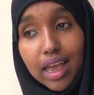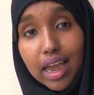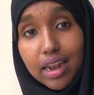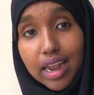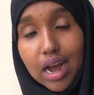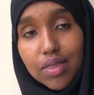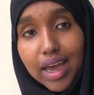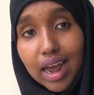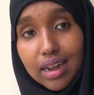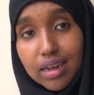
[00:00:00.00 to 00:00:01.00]
And now
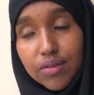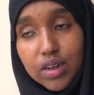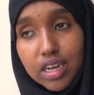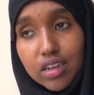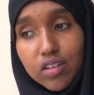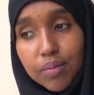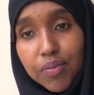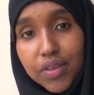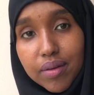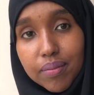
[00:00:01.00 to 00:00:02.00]
that I live in
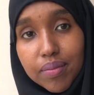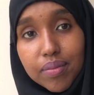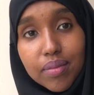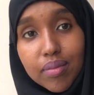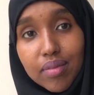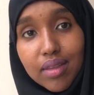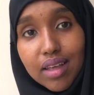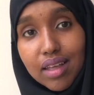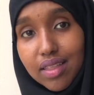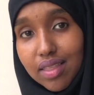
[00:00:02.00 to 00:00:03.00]
Egypt,
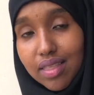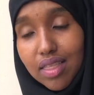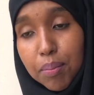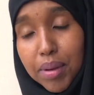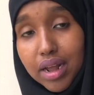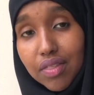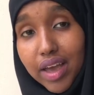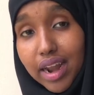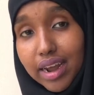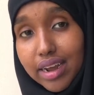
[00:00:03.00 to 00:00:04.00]
the bill
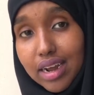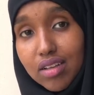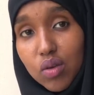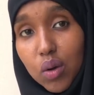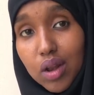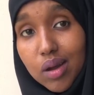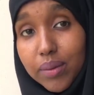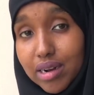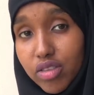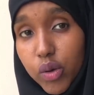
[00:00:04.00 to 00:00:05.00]
that I get is only
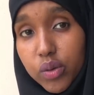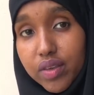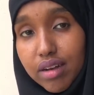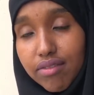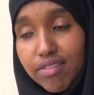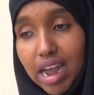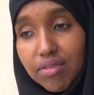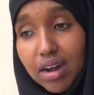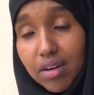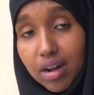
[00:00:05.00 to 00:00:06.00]

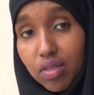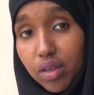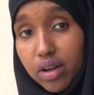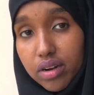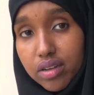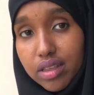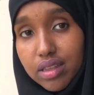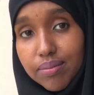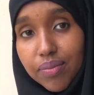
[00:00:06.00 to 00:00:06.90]
$1,500.